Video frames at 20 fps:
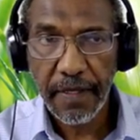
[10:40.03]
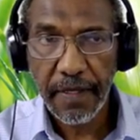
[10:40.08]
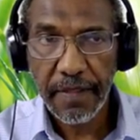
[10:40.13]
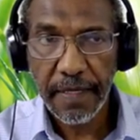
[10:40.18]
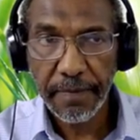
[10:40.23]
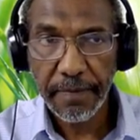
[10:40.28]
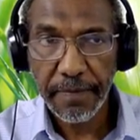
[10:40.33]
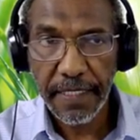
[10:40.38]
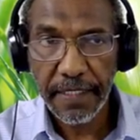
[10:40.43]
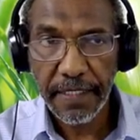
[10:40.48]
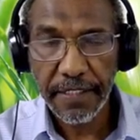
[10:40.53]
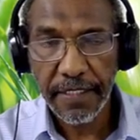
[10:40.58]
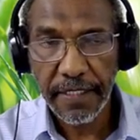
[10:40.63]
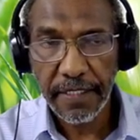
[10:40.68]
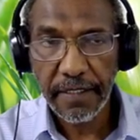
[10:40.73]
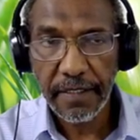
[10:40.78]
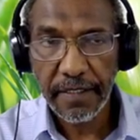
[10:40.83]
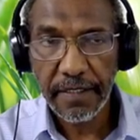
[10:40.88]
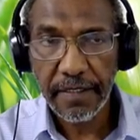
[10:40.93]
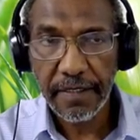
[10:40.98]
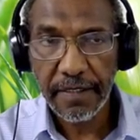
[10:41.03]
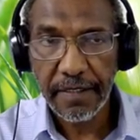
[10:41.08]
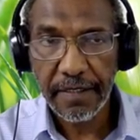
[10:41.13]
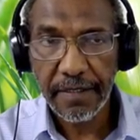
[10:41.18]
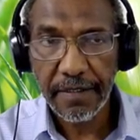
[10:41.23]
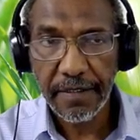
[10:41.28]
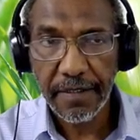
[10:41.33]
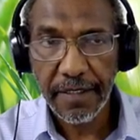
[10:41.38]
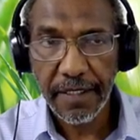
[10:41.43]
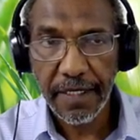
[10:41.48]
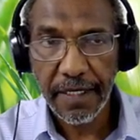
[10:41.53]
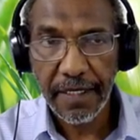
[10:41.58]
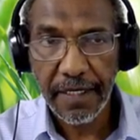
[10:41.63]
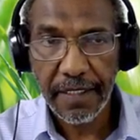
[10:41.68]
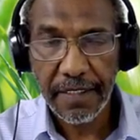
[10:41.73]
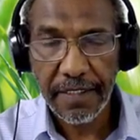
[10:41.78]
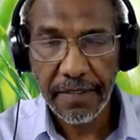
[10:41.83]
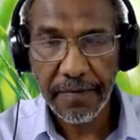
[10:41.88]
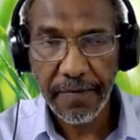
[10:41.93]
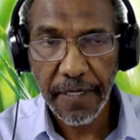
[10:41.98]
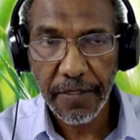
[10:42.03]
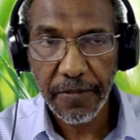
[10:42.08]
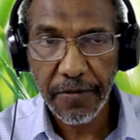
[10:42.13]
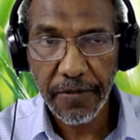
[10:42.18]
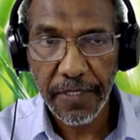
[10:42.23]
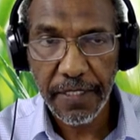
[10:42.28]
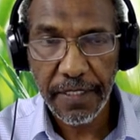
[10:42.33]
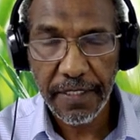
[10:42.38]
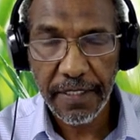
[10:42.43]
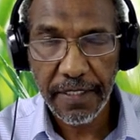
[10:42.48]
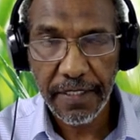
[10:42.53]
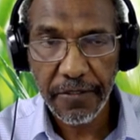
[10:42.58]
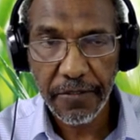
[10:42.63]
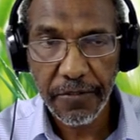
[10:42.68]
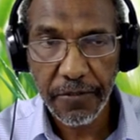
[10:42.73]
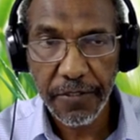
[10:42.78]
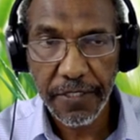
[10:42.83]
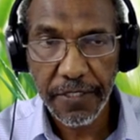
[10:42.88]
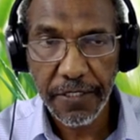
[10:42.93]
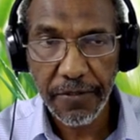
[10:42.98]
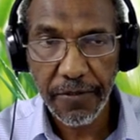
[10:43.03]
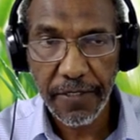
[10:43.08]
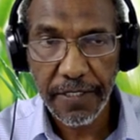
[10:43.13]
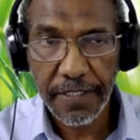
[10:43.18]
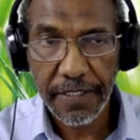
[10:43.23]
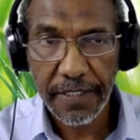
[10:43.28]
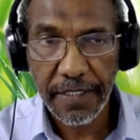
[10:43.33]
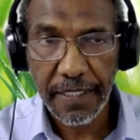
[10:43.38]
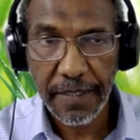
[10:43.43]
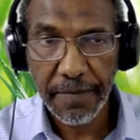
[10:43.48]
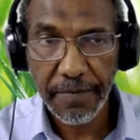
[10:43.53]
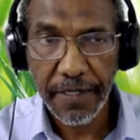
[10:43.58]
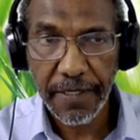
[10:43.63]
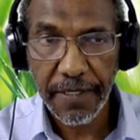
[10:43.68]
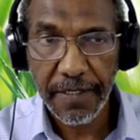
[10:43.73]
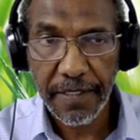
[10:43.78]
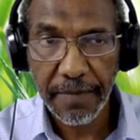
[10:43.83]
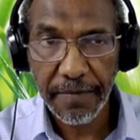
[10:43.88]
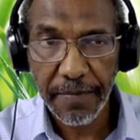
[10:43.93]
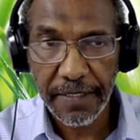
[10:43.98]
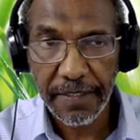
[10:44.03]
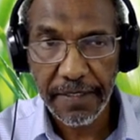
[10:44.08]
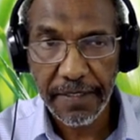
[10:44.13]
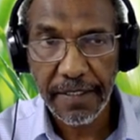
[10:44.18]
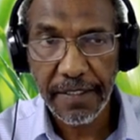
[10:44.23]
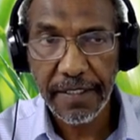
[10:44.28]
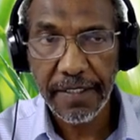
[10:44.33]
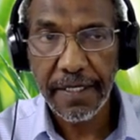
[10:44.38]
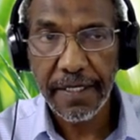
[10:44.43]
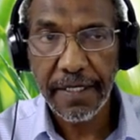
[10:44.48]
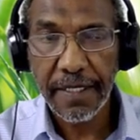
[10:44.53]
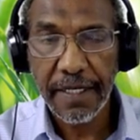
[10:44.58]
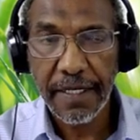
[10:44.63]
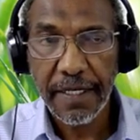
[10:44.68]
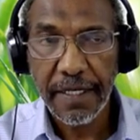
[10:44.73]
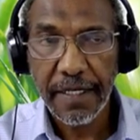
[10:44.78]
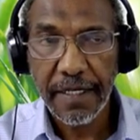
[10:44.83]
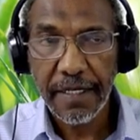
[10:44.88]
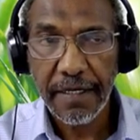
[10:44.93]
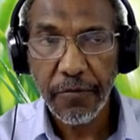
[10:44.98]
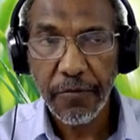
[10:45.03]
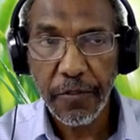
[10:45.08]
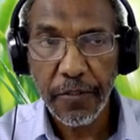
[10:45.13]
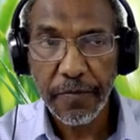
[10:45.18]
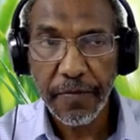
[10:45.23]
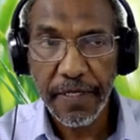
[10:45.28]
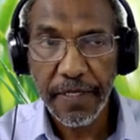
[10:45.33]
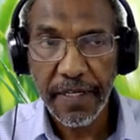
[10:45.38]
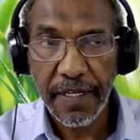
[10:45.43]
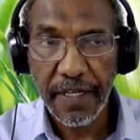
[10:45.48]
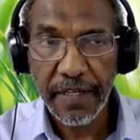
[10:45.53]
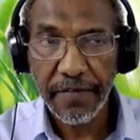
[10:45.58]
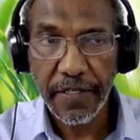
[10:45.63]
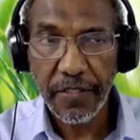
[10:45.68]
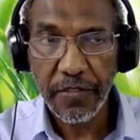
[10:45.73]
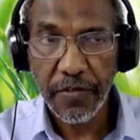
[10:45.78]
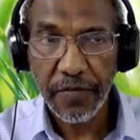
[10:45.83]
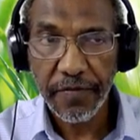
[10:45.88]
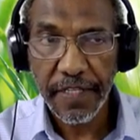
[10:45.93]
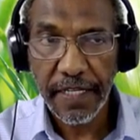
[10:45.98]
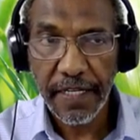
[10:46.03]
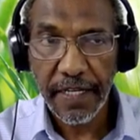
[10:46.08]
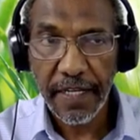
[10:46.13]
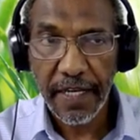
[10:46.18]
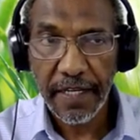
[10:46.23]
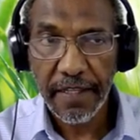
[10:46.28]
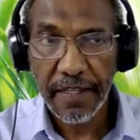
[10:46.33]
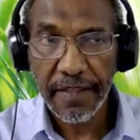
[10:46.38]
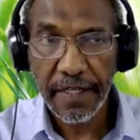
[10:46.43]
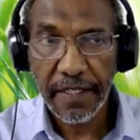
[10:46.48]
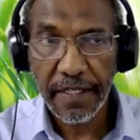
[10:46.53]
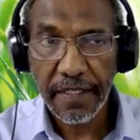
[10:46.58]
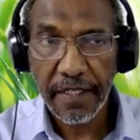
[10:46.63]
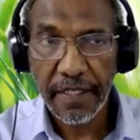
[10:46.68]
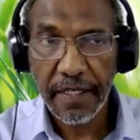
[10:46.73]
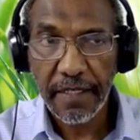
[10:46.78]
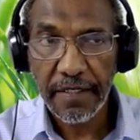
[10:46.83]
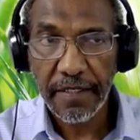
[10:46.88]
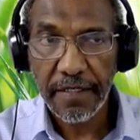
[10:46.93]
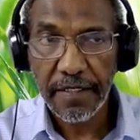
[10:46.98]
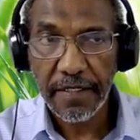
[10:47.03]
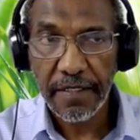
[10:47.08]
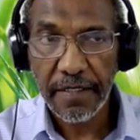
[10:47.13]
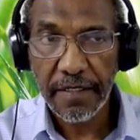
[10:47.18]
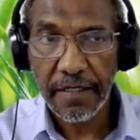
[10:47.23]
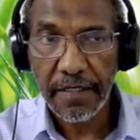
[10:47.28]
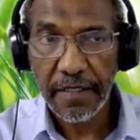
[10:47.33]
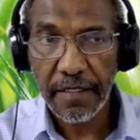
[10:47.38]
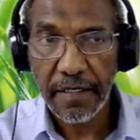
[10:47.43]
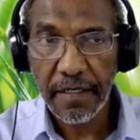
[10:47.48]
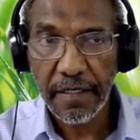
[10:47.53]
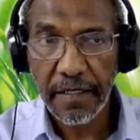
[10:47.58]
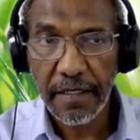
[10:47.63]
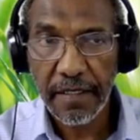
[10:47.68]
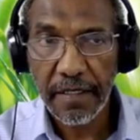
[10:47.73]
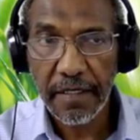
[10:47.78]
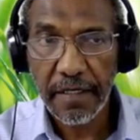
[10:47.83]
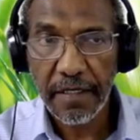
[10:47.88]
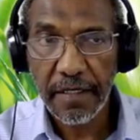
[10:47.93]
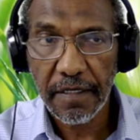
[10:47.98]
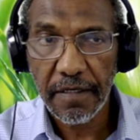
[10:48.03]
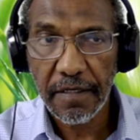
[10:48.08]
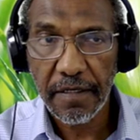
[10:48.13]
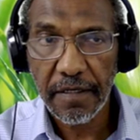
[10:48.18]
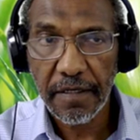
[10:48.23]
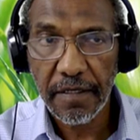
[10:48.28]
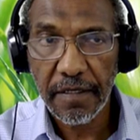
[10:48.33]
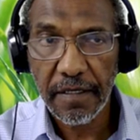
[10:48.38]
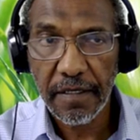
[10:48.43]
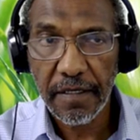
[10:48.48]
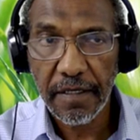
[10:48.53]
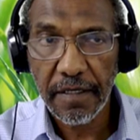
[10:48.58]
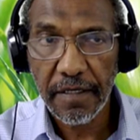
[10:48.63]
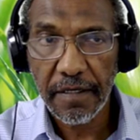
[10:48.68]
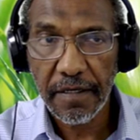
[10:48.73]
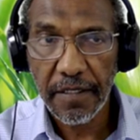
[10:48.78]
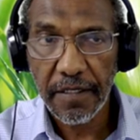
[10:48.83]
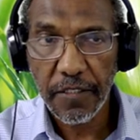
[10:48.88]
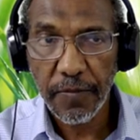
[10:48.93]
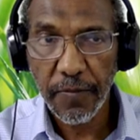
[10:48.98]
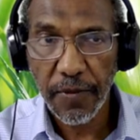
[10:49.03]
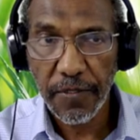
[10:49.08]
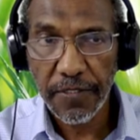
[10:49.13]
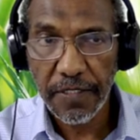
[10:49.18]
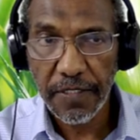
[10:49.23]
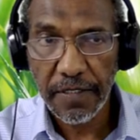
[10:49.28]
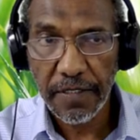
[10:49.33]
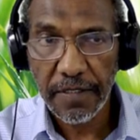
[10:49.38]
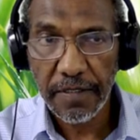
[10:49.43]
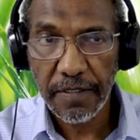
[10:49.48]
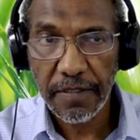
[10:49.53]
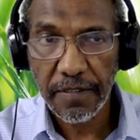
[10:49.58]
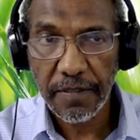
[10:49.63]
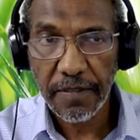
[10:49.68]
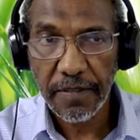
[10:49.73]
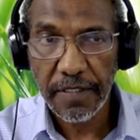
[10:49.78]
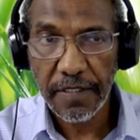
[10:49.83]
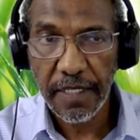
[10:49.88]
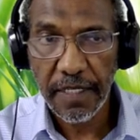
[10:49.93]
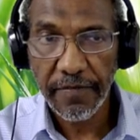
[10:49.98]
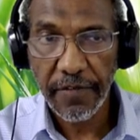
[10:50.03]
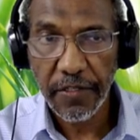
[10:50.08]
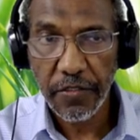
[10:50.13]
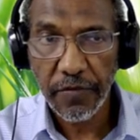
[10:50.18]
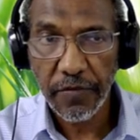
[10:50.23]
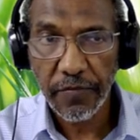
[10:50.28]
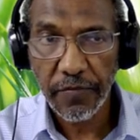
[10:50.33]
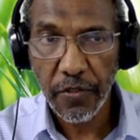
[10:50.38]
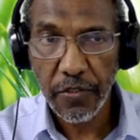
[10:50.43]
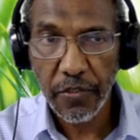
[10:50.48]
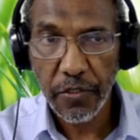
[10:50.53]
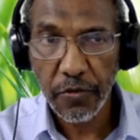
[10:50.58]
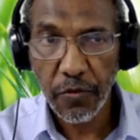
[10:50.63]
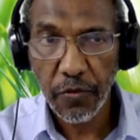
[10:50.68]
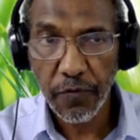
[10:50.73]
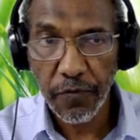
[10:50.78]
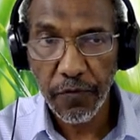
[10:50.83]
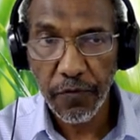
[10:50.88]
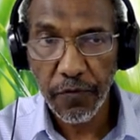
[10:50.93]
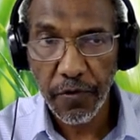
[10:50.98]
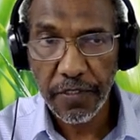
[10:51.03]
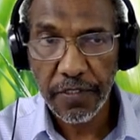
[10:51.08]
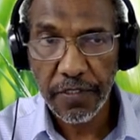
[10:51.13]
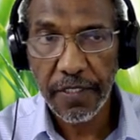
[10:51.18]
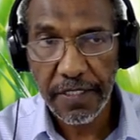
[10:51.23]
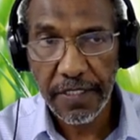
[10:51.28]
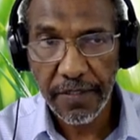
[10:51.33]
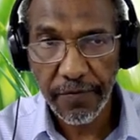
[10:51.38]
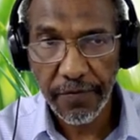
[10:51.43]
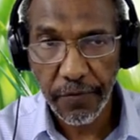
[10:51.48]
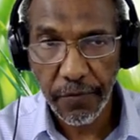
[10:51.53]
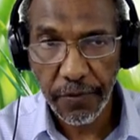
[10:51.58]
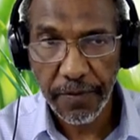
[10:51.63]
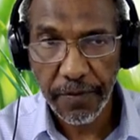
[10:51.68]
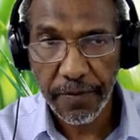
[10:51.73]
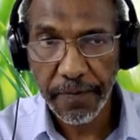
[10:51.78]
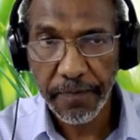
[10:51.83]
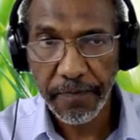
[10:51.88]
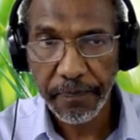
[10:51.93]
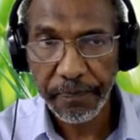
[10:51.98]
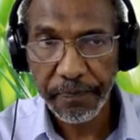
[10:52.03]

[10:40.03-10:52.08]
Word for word: The median, or as my colleague Judy calls it, the number in the middle, would be the average of the ninth and 10th uh, responses. So it's the average of those two four, so it's a four.